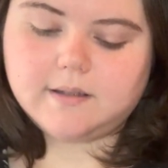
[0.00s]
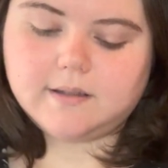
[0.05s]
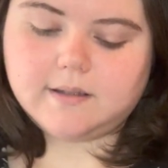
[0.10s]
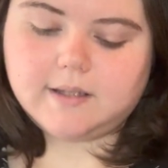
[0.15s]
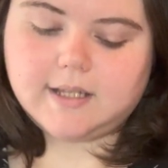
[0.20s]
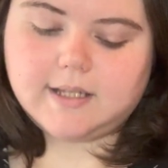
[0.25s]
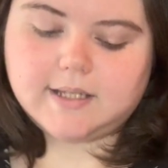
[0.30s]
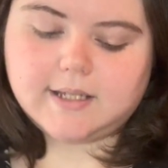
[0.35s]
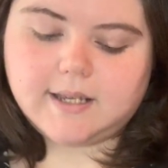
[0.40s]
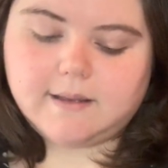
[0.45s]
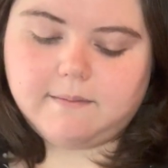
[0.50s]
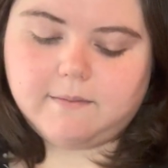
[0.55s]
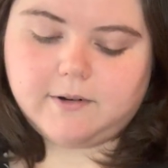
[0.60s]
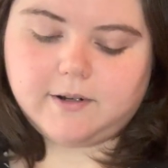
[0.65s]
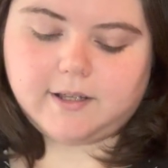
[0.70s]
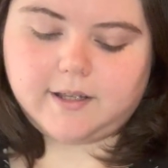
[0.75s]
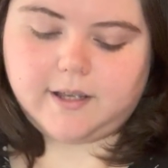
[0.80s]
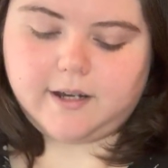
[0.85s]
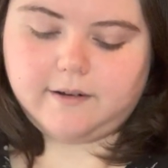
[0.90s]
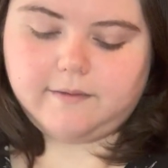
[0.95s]
Let's get more
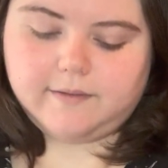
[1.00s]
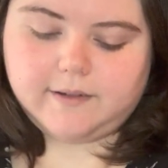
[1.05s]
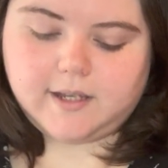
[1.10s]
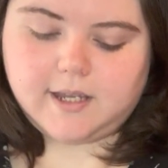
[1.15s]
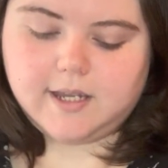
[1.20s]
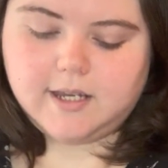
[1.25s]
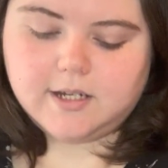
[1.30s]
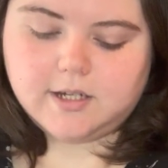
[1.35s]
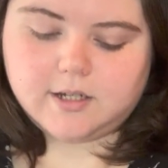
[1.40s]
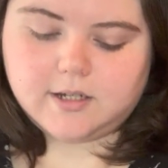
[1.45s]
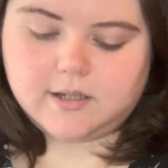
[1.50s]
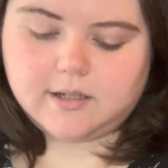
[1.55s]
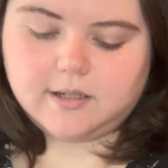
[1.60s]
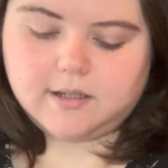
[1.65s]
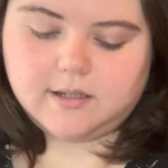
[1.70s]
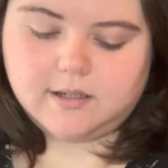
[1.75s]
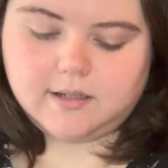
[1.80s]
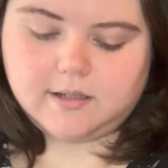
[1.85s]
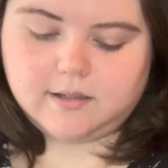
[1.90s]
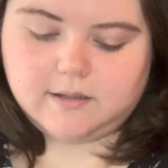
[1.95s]

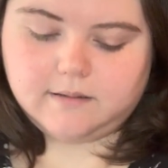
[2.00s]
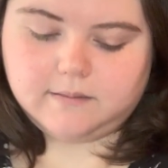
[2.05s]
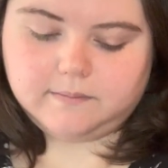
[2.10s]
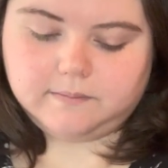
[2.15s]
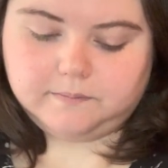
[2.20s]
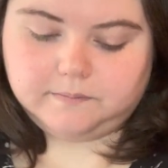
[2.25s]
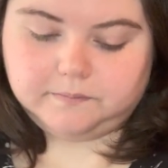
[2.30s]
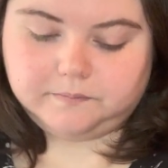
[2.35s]
clarification.